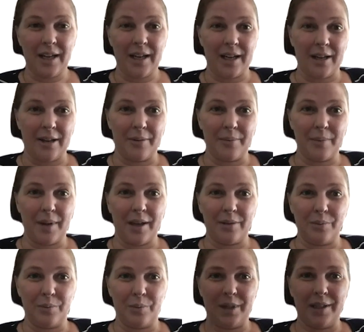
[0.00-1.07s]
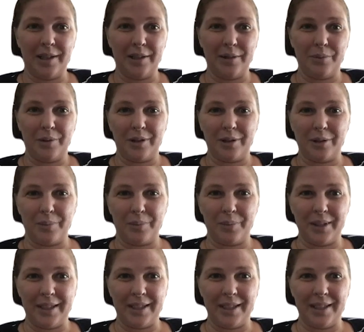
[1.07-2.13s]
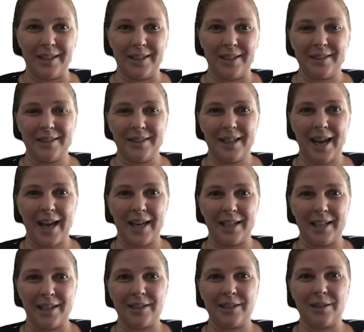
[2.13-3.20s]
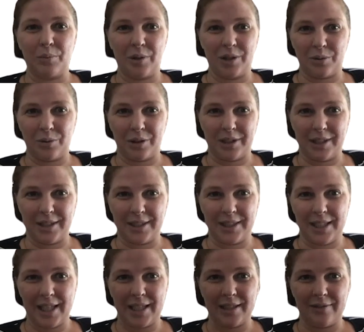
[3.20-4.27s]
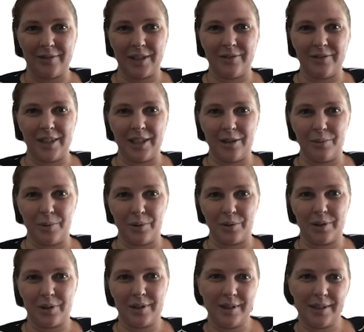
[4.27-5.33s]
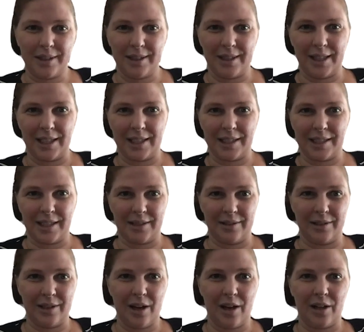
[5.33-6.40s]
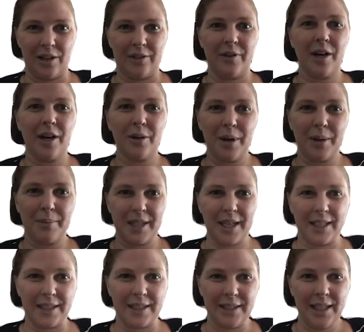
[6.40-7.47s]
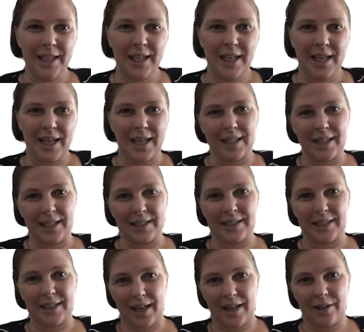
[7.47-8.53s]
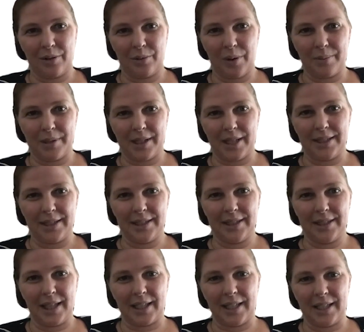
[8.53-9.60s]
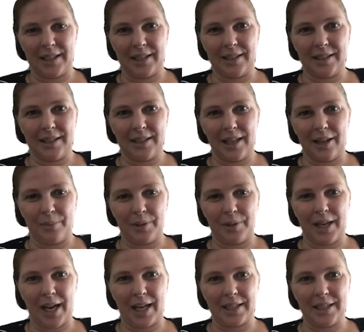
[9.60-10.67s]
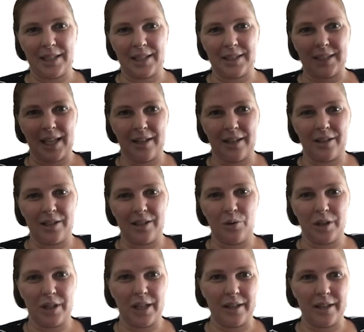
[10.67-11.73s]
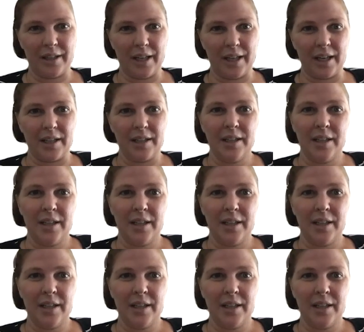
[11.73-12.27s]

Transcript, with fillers: Um, and we will be adding on some resources to the end of this video, both links to all of our websites and links to other websites that can help you to access care in your area